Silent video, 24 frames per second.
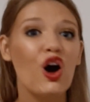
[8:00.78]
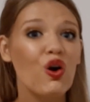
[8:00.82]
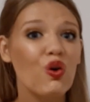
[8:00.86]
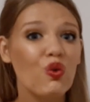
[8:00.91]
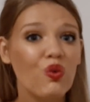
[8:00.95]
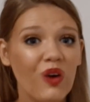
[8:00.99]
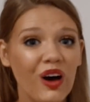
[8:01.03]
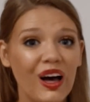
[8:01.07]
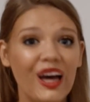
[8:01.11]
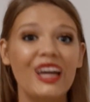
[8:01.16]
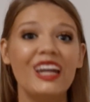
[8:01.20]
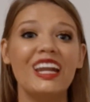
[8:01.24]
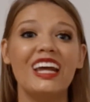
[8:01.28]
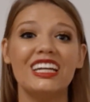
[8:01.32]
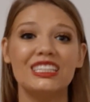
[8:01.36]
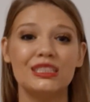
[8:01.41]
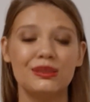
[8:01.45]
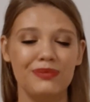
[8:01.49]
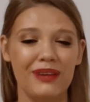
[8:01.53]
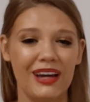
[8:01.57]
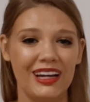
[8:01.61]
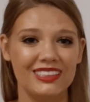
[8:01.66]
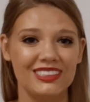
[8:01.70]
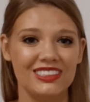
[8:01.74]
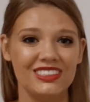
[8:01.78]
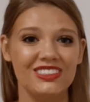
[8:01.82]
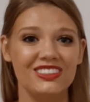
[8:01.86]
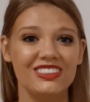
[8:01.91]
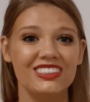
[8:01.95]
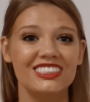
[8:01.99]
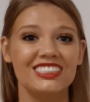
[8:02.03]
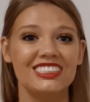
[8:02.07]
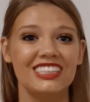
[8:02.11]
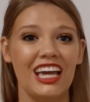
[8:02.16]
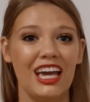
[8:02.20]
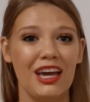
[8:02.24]
one expects you to
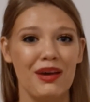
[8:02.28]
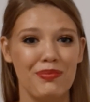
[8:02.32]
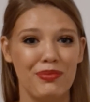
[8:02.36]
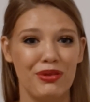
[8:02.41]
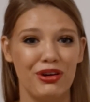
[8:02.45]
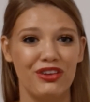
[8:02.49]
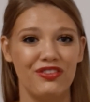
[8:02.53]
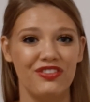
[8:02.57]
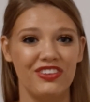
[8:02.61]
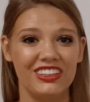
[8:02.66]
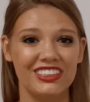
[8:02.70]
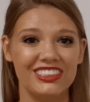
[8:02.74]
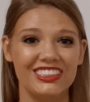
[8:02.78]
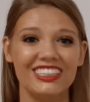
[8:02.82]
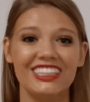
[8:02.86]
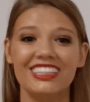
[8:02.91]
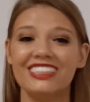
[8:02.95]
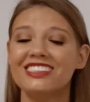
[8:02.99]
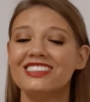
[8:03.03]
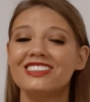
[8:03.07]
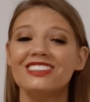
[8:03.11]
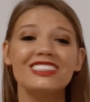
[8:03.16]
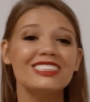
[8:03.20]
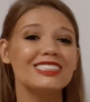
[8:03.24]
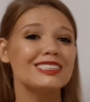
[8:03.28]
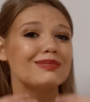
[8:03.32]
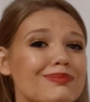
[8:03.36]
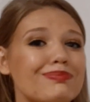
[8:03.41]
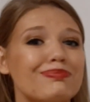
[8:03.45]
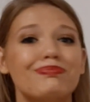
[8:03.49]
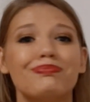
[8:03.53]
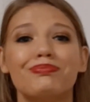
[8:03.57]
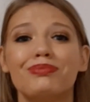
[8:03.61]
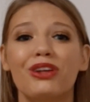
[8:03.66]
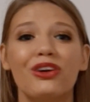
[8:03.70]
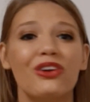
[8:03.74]
say it perfectly, so just
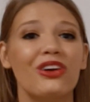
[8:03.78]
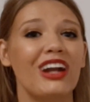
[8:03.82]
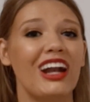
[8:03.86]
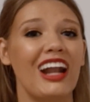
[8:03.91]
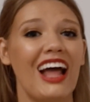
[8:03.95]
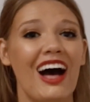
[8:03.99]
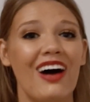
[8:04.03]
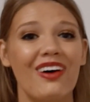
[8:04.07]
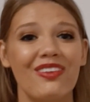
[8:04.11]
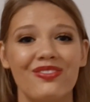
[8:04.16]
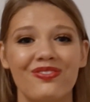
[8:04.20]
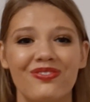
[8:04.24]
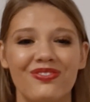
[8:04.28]
blurt it out.